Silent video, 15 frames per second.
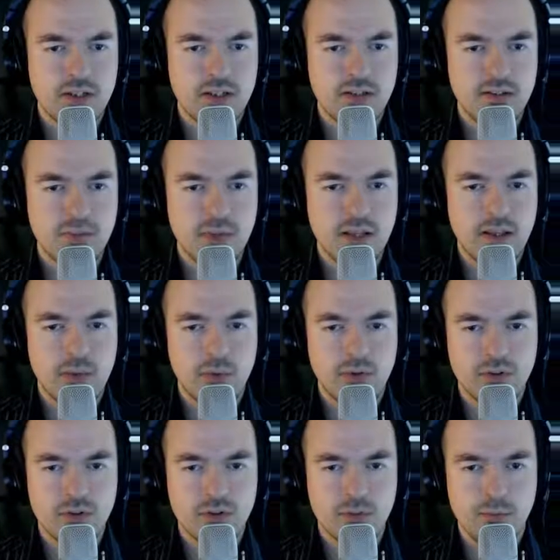Let's make that one
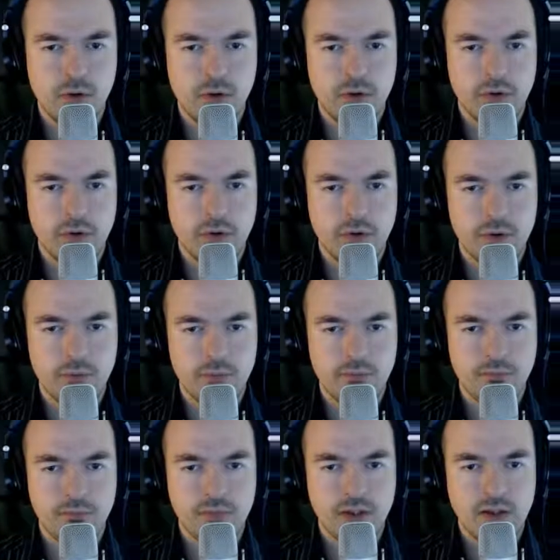smaller though.
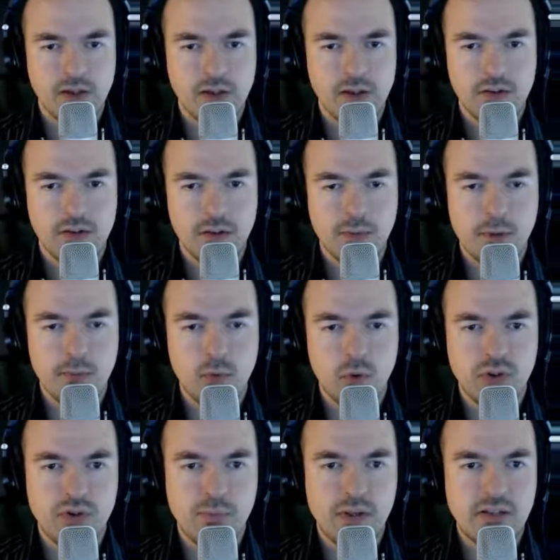It's gonna be more
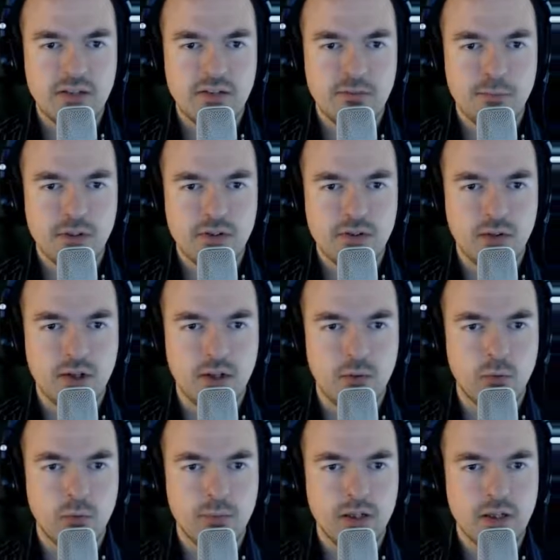expensive, but it's okay.
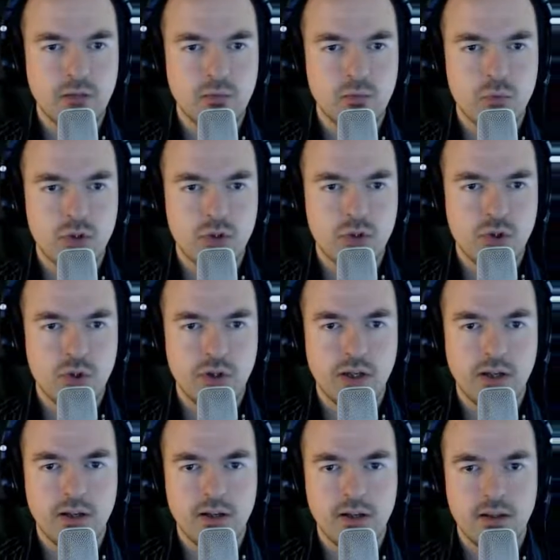We'll be
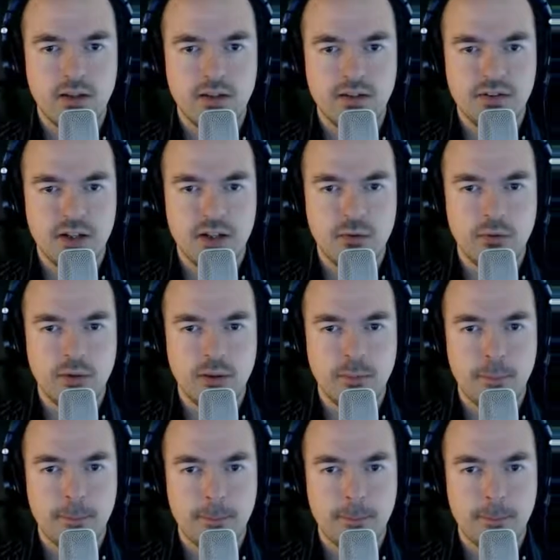returning this anyway.